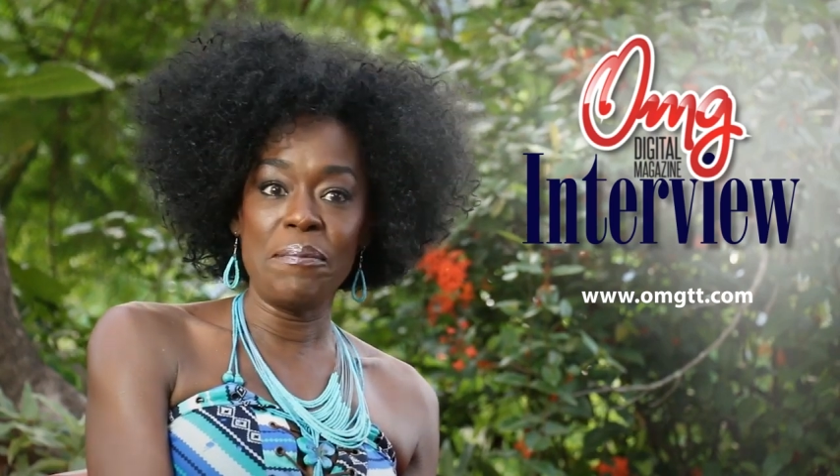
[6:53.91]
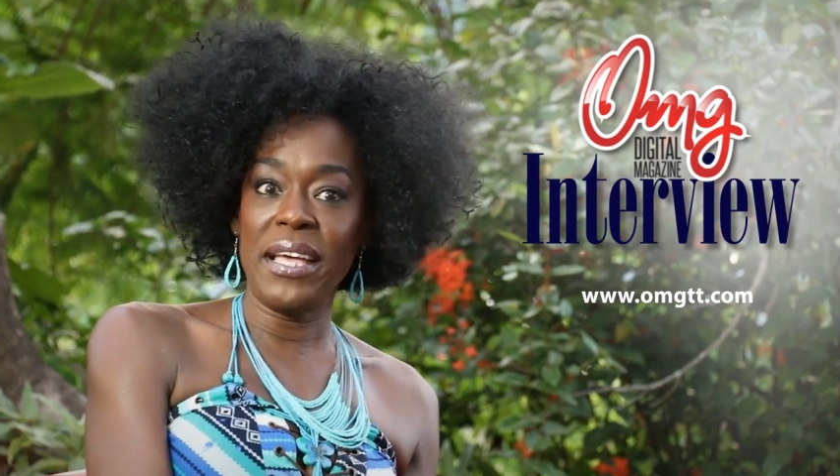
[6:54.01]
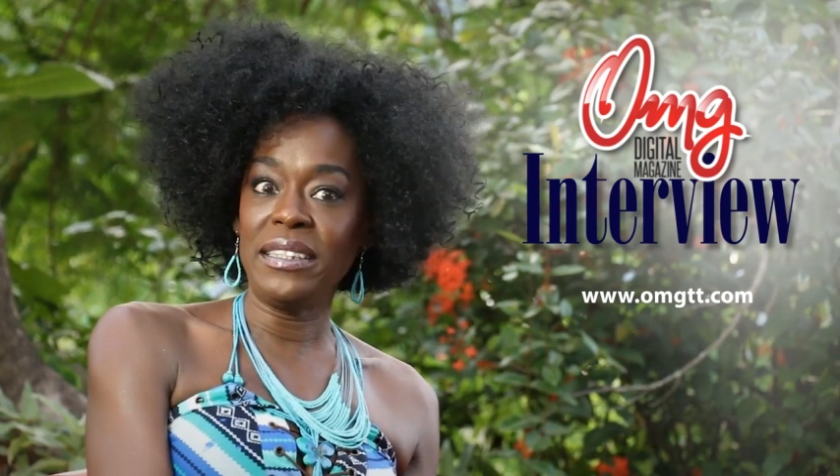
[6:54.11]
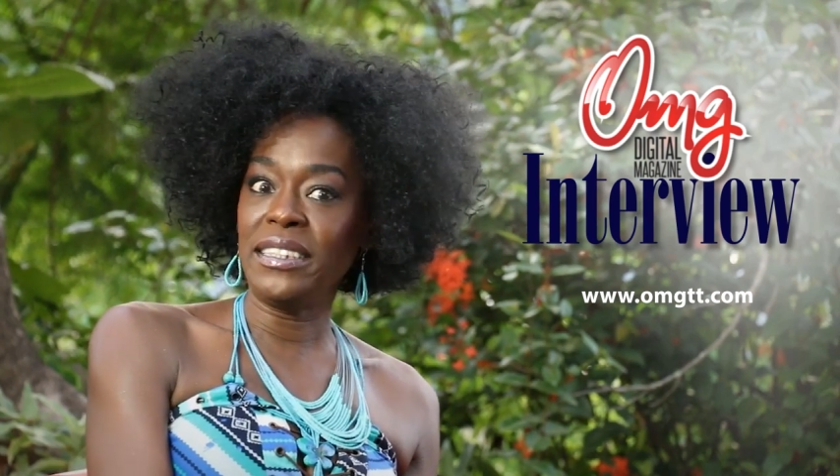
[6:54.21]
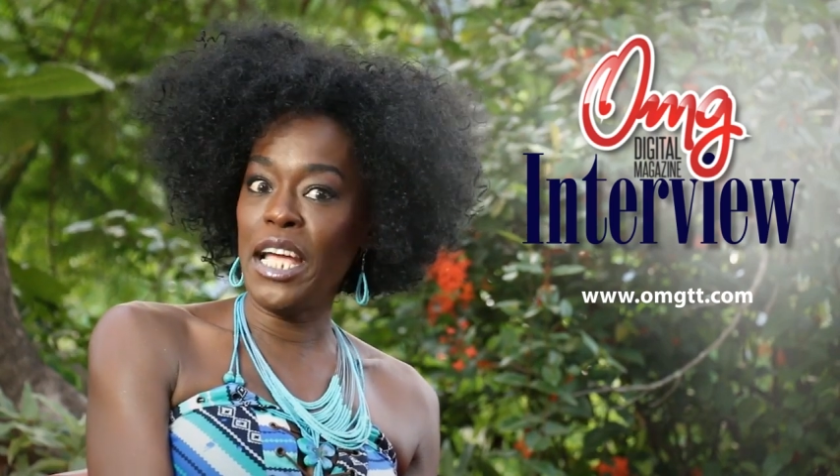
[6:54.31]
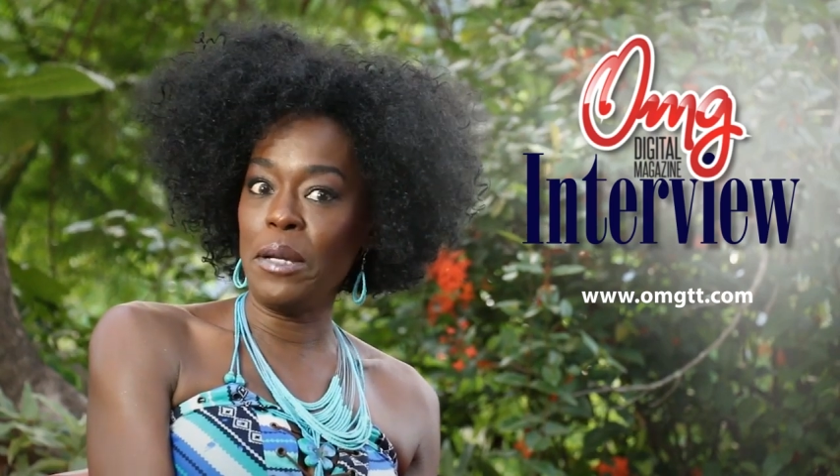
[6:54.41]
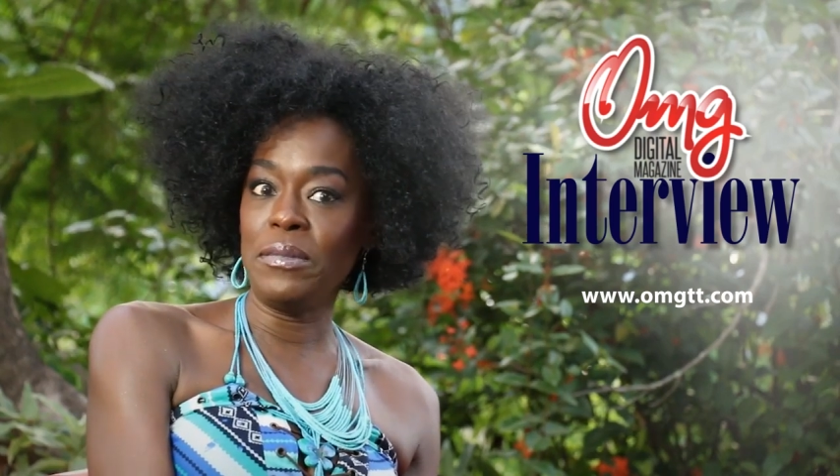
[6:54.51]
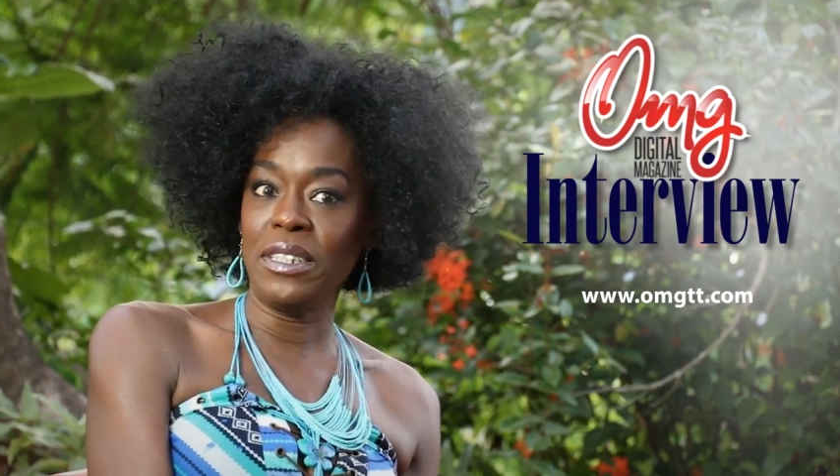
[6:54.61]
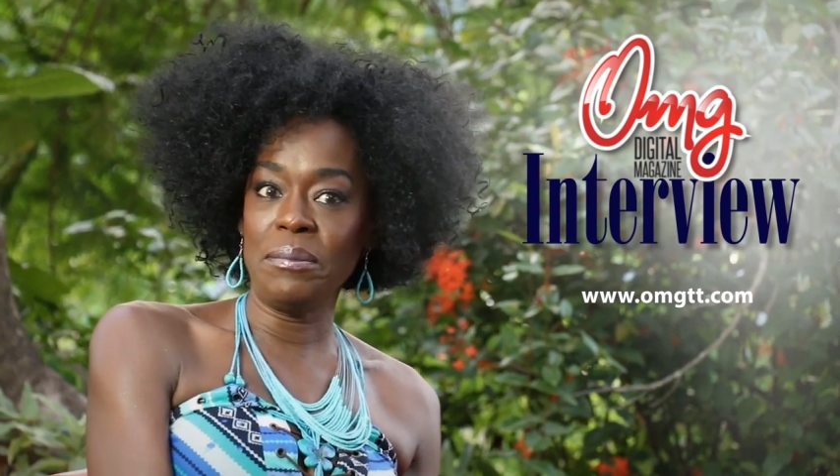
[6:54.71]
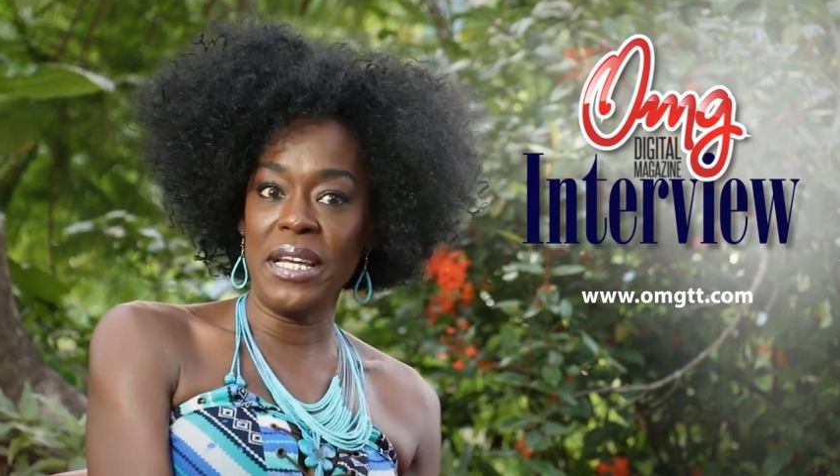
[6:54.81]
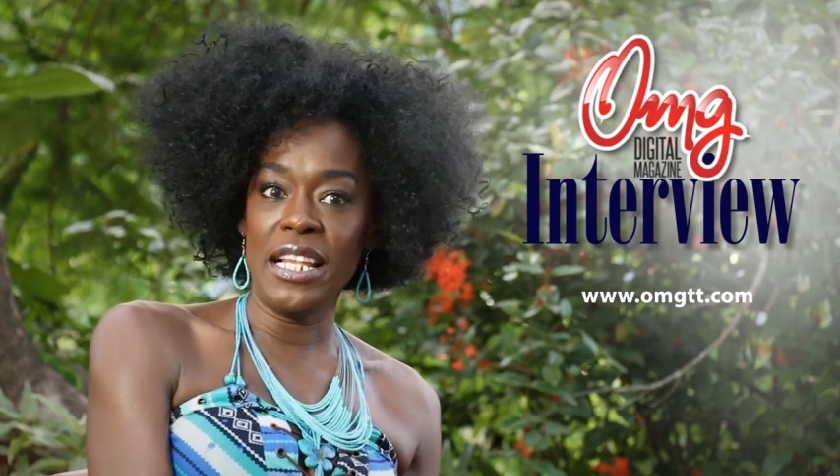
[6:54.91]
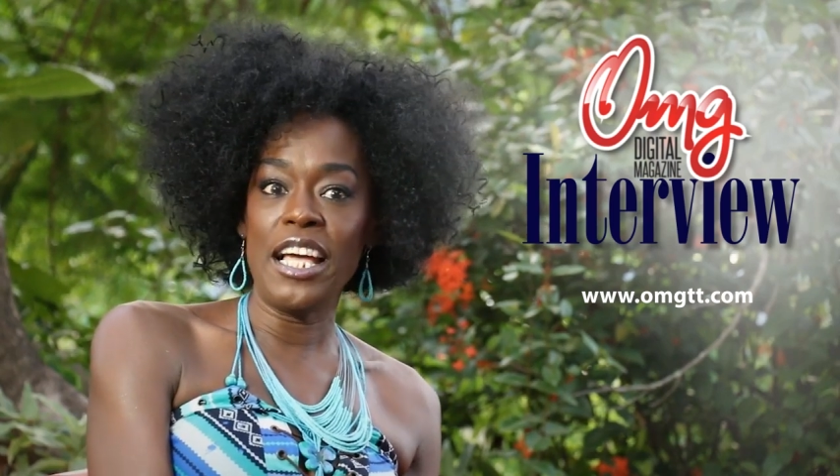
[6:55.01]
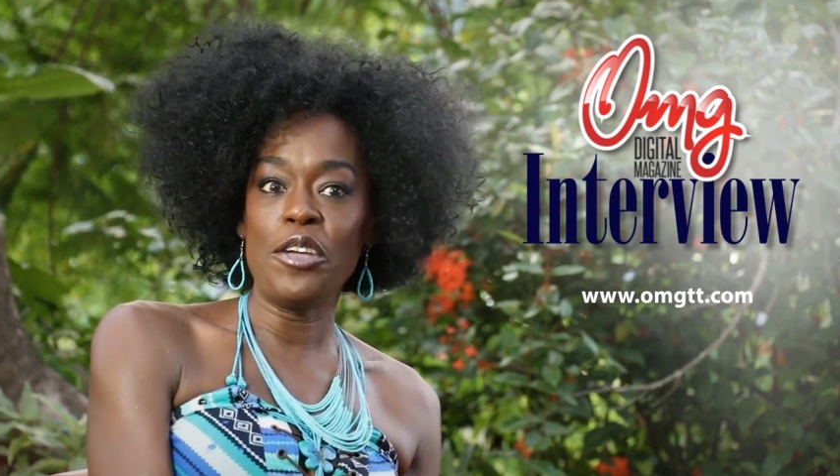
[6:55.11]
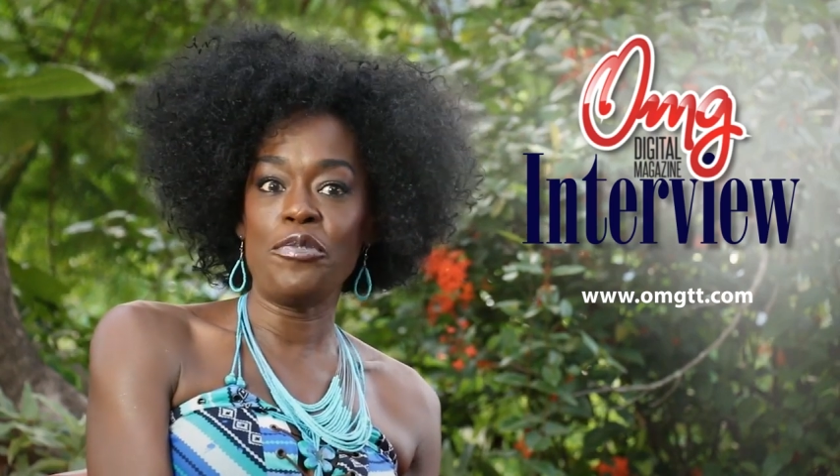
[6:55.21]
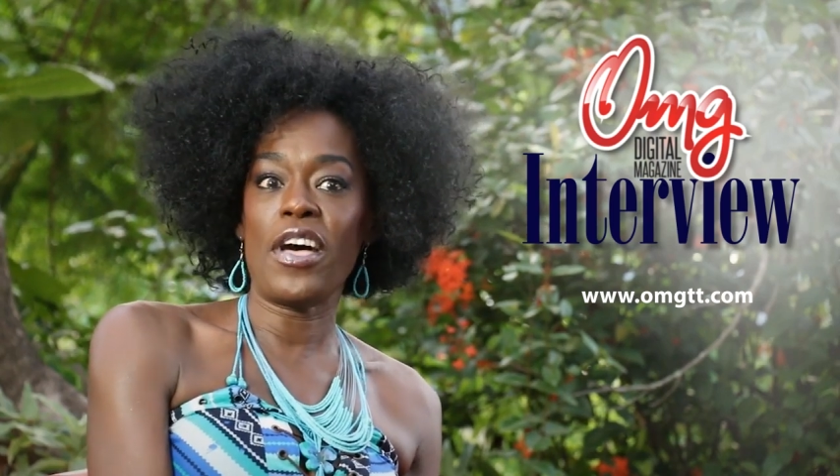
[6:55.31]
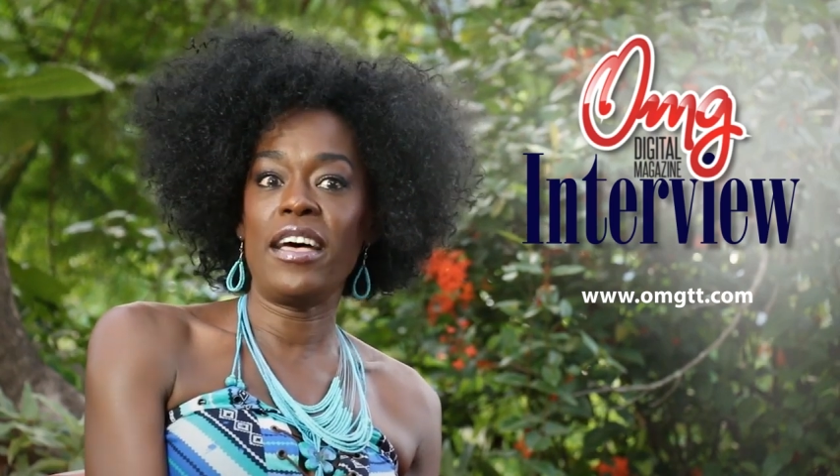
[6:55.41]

best times in my life